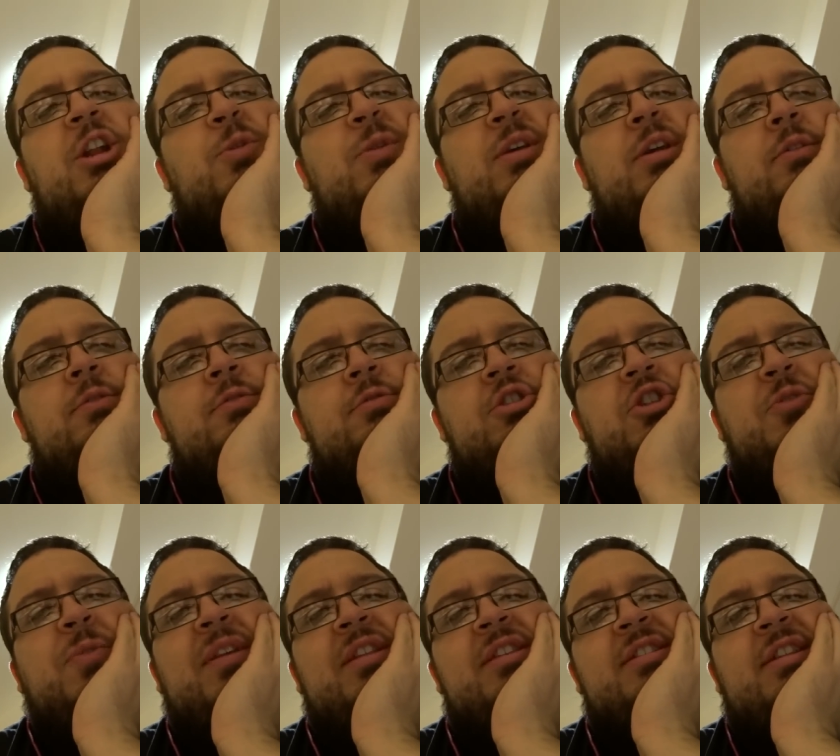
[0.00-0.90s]
i one will talk
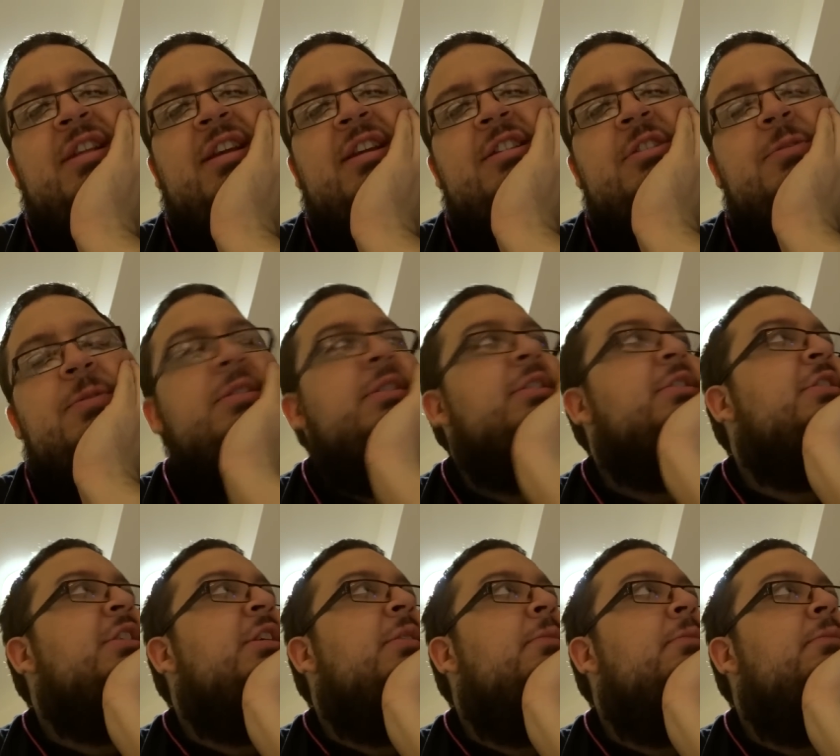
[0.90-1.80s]
about this later when
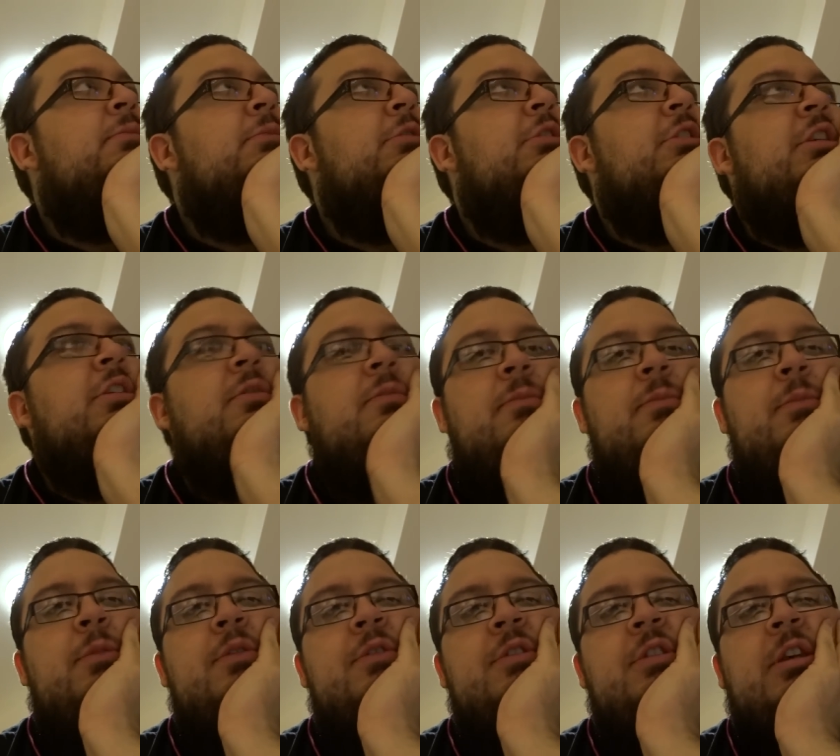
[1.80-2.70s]
there's not, you know,
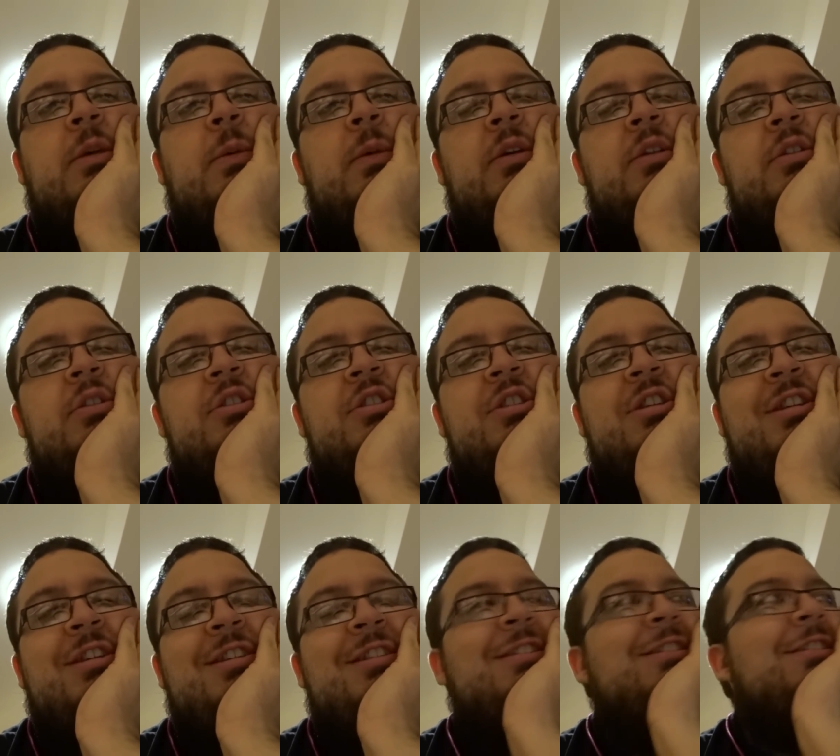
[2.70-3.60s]
music going on and
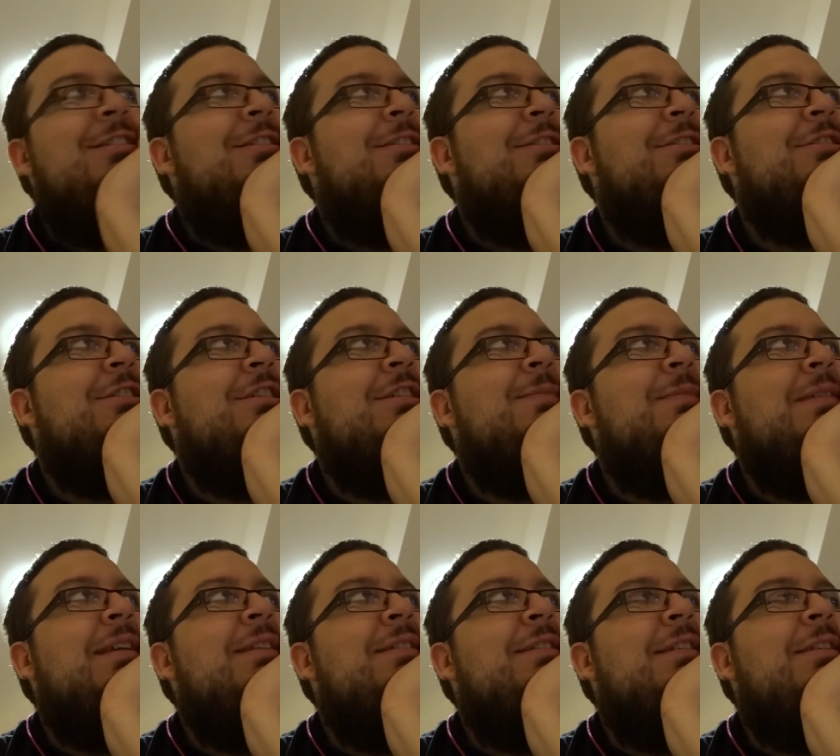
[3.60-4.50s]
shit. Hmm. it's calmed
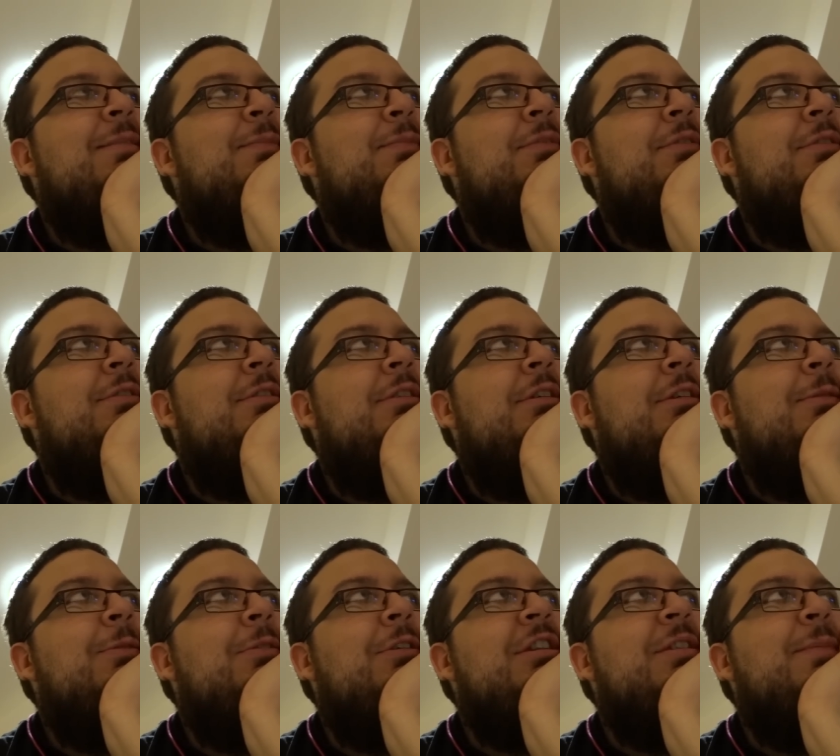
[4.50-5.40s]
down now, but
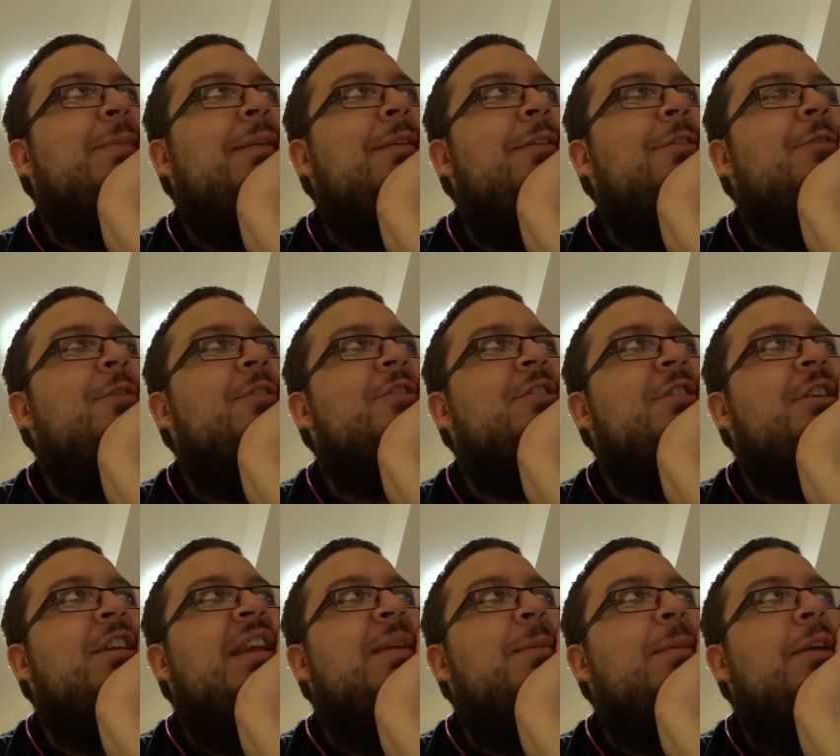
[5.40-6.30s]
the kind of paranoia's
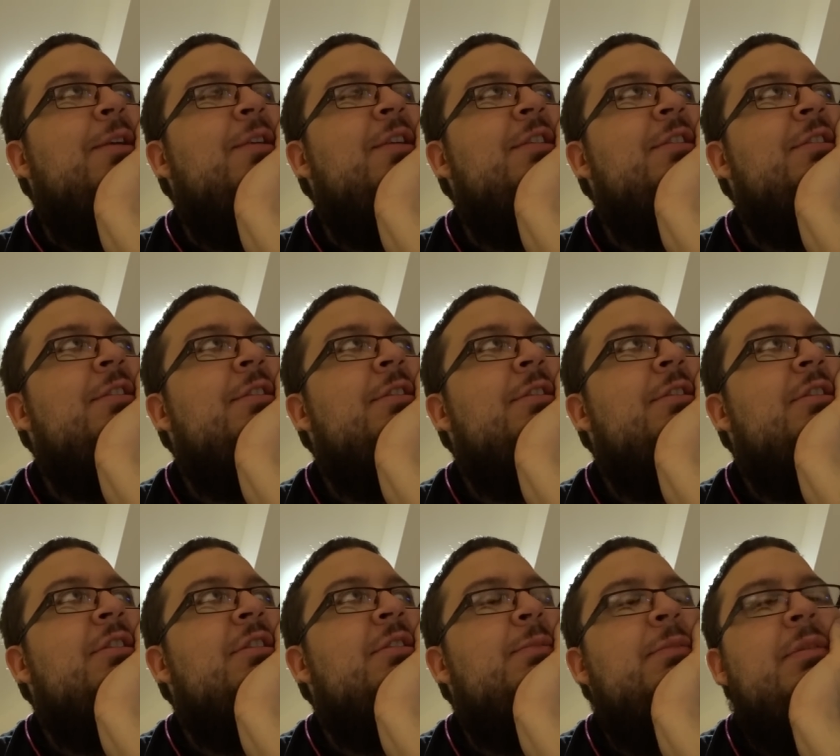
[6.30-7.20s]
going to keep going.
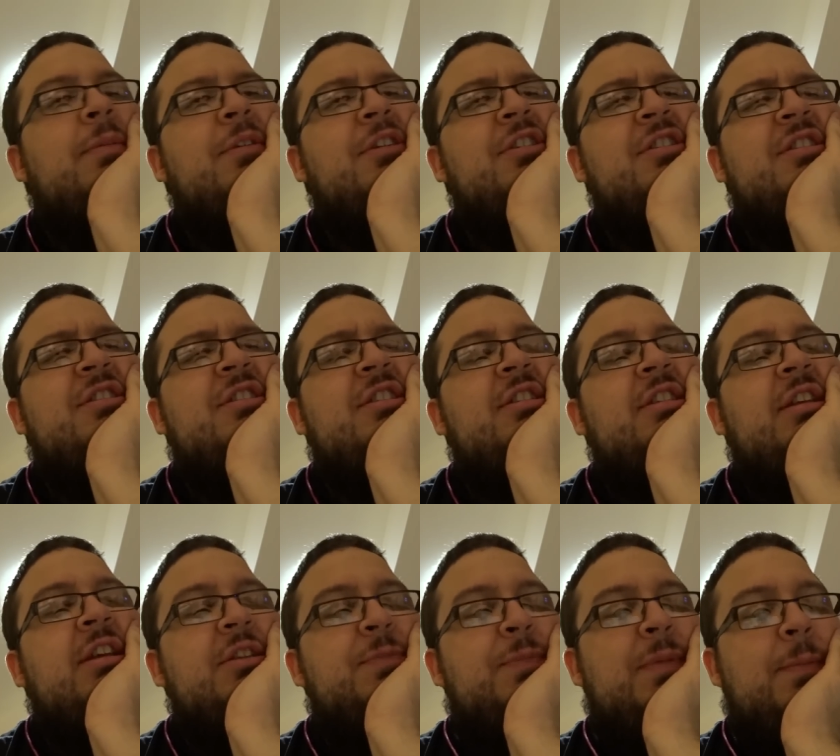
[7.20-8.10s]
I'm not going to take
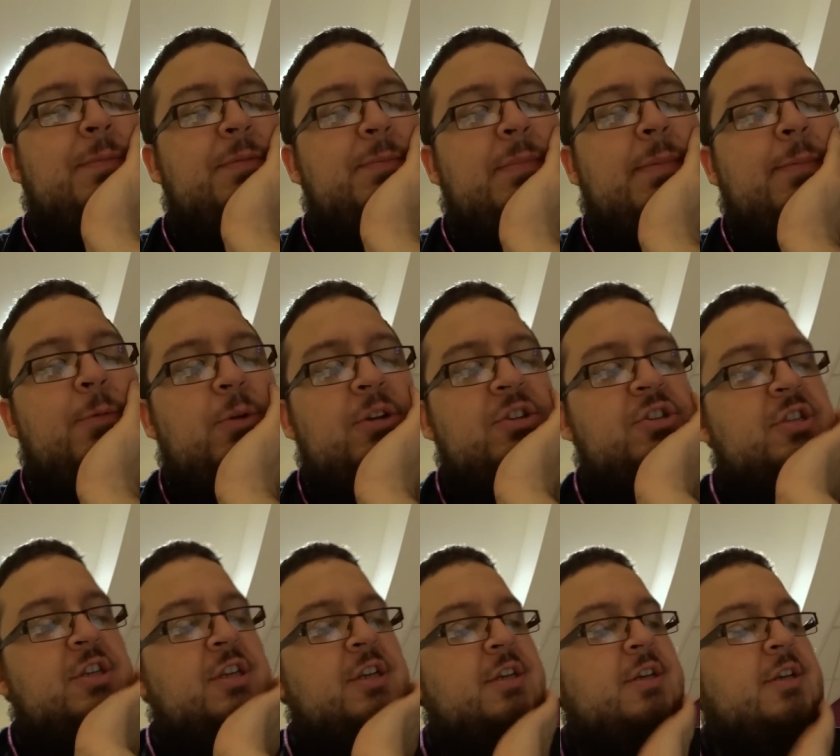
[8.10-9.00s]
90 people and
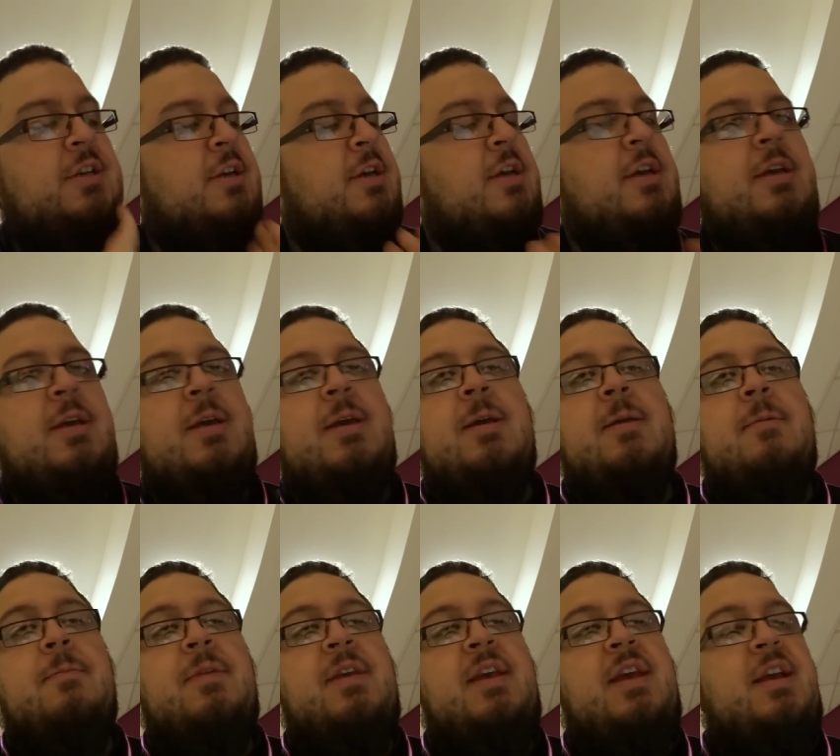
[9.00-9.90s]
watching it.
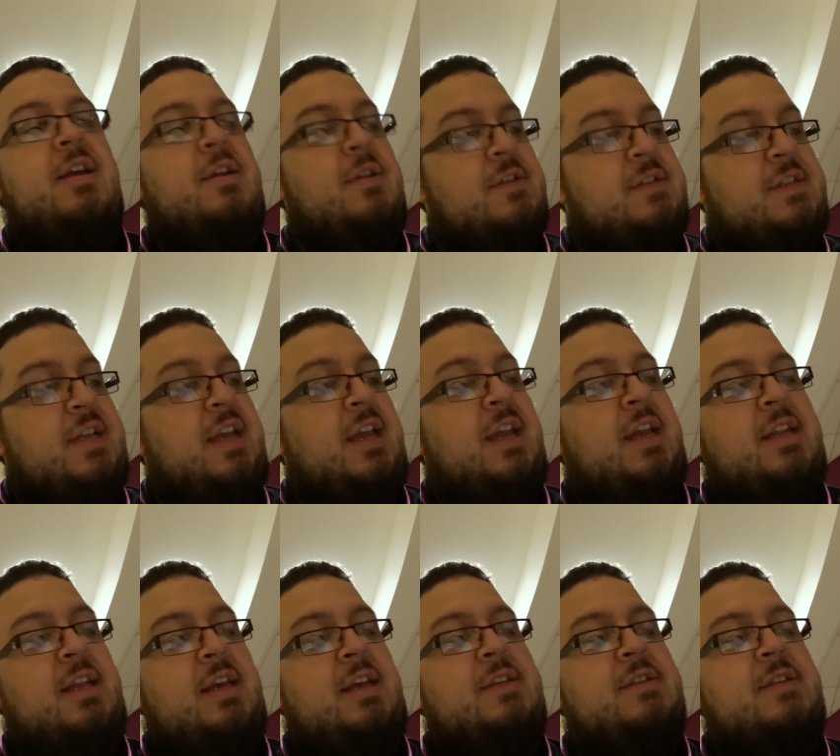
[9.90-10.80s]
But yeah, just taking
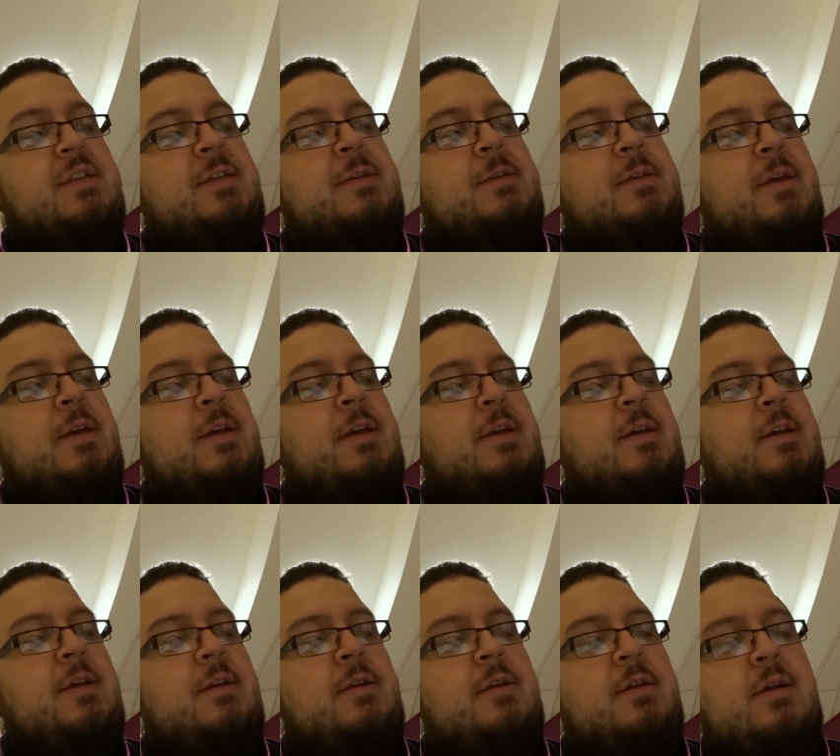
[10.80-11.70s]
it easy.
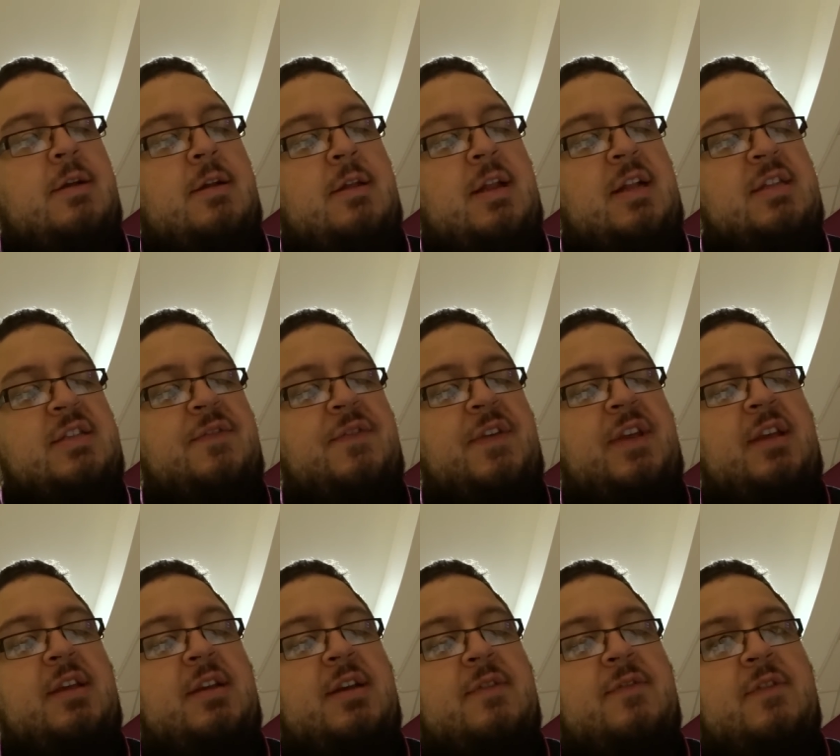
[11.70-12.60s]
Uh, a lot to
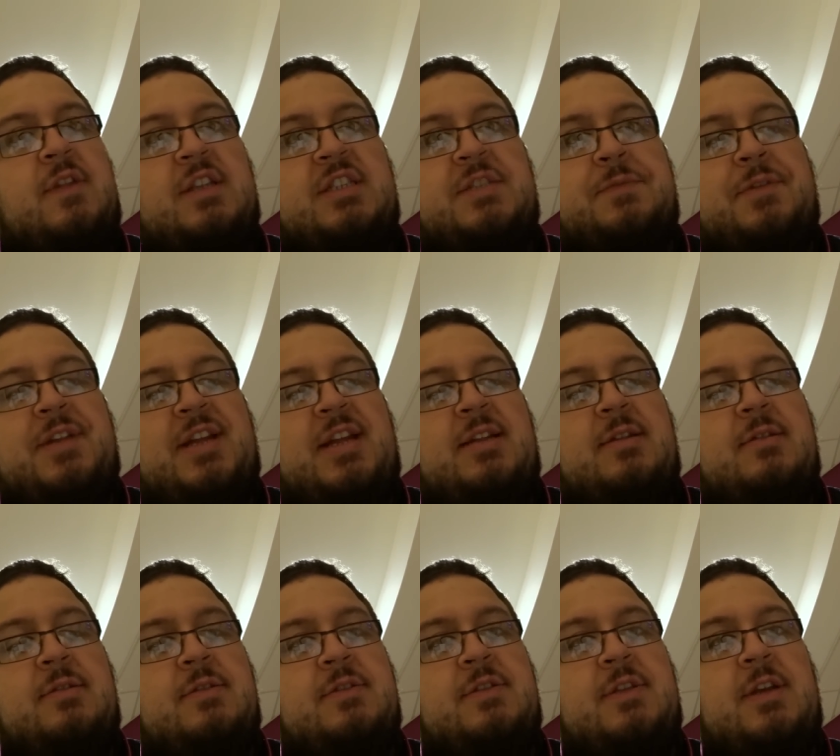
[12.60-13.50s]
think of, lots to plan,
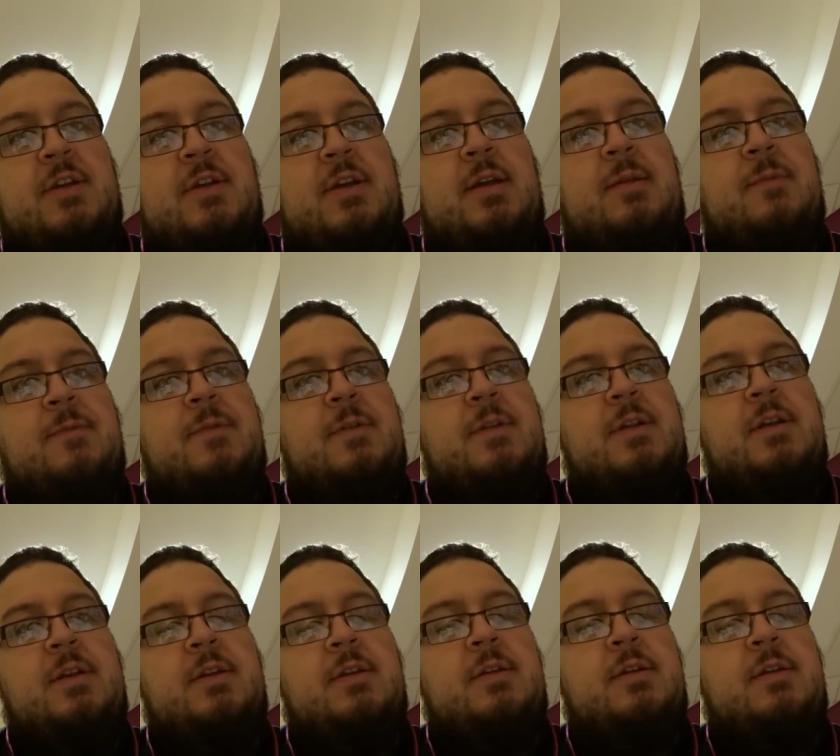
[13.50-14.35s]
so hopefully